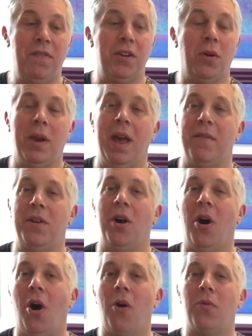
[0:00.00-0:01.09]
if you don't have it
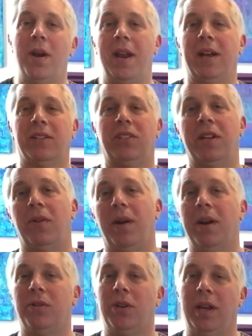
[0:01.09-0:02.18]
already. I'll send it
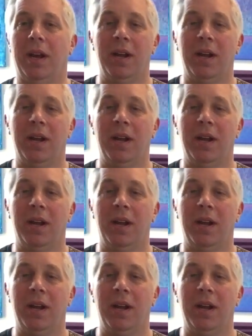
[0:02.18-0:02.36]
right out to